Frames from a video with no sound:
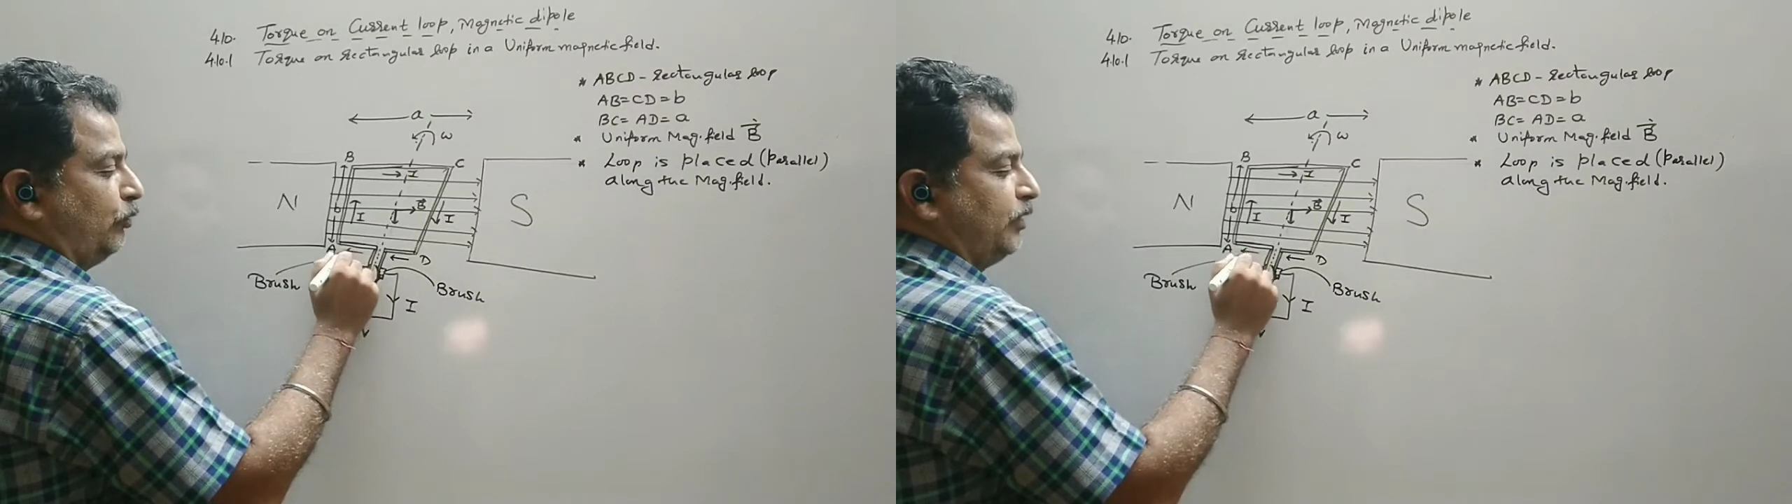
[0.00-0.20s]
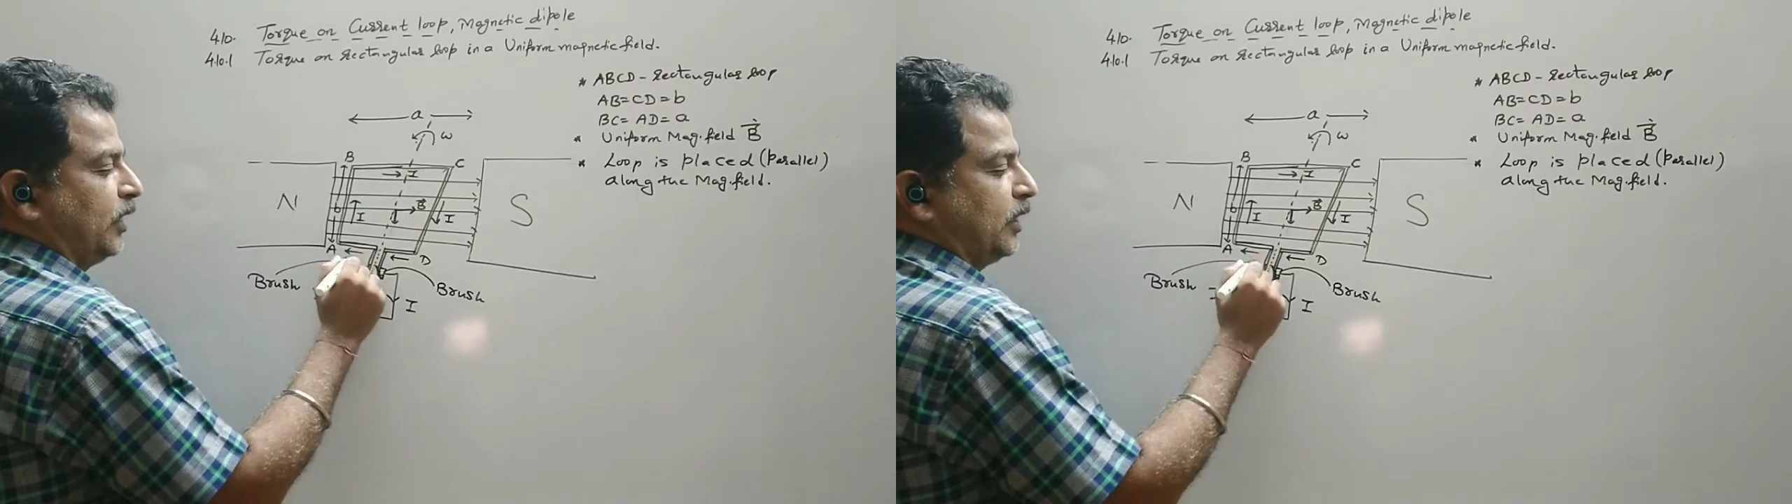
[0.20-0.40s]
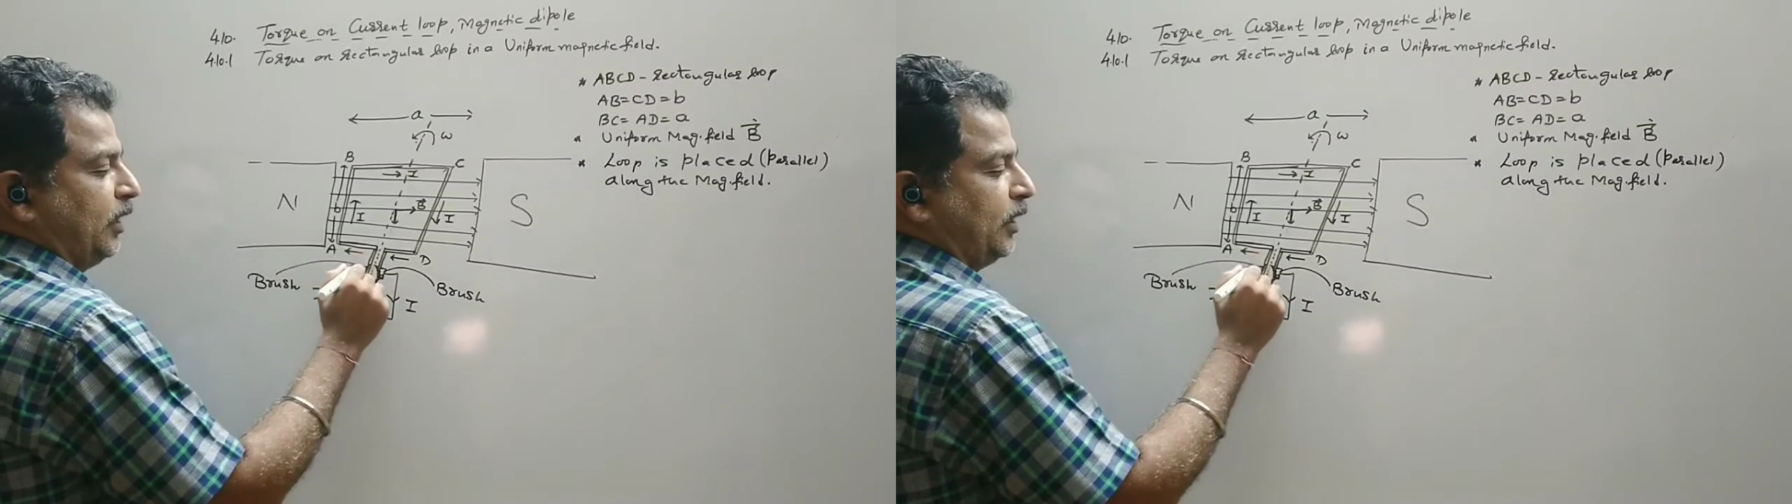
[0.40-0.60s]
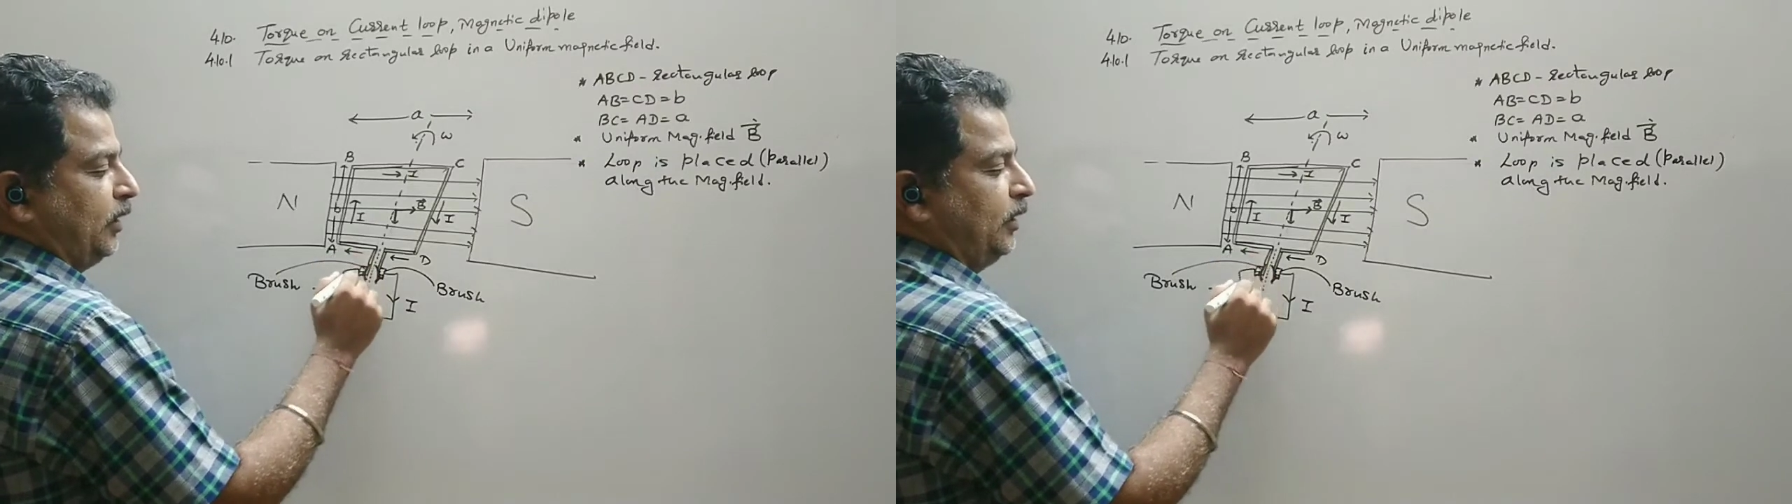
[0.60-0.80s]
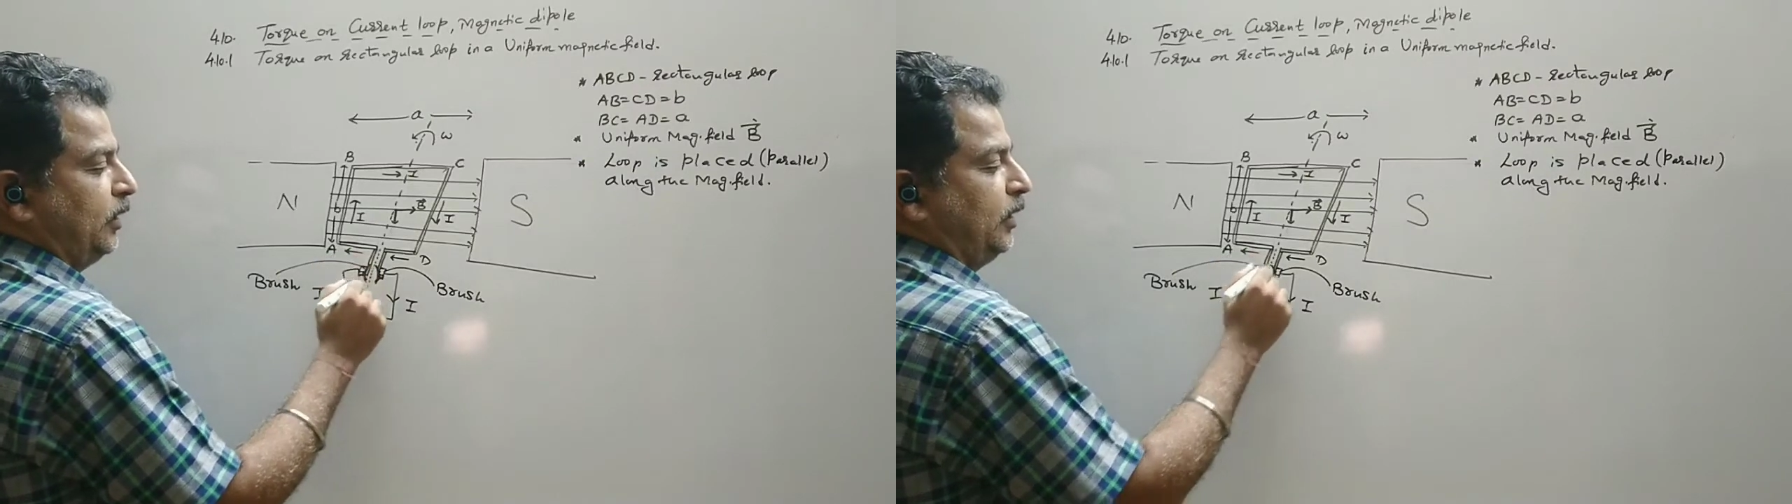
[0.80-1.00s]
of the
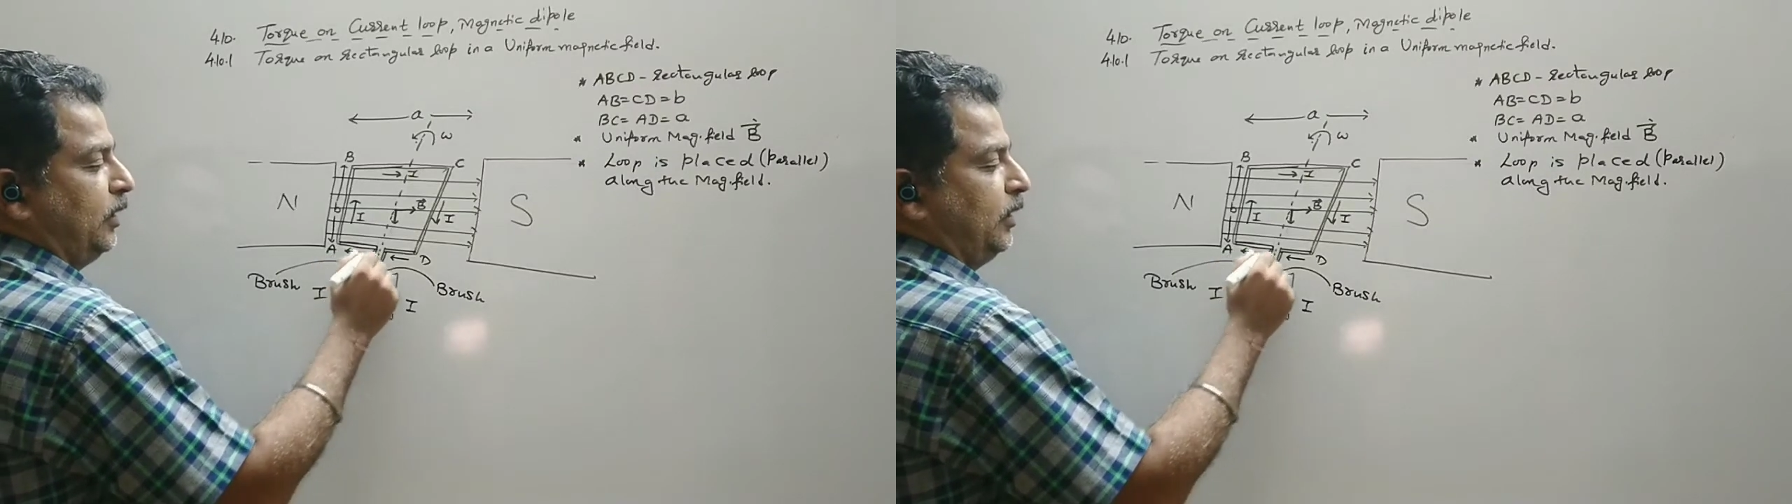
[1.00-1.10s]
current